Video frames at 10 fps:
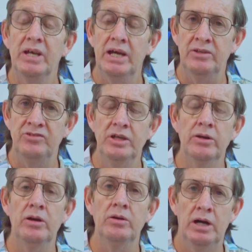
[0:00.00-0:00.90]
At
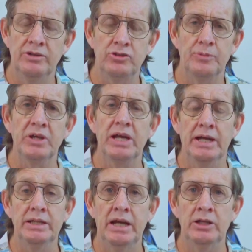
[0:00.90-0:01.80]
0 I stopped
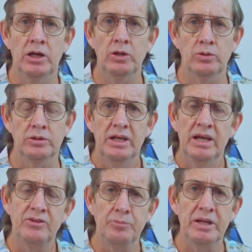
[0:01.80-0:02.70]
again and I looked.
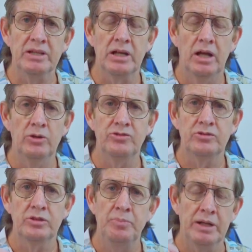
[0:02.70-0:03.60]
It's a bit close
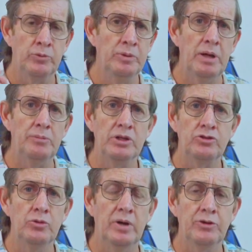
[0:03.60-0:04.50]
but remember at
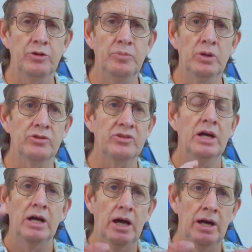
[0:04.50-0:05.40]
200 mils
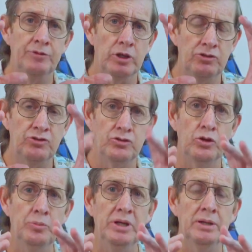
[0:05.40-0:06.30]
I've got to
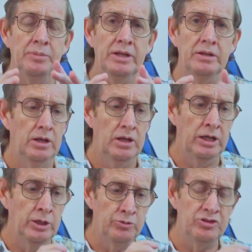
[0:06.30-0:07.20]
zoom in a bit
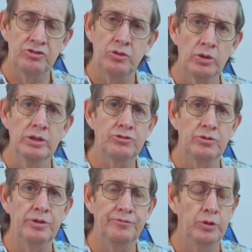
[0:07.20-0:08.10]
and I was just looking through
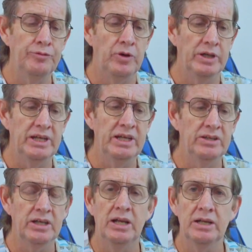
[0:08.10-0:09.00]
the viewfinder here and
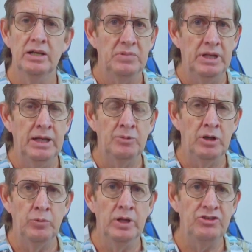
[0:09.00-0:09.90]
I go like am I
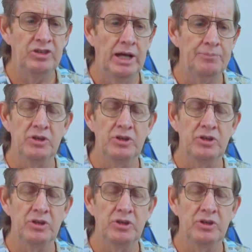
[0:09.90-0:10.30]
really sharp?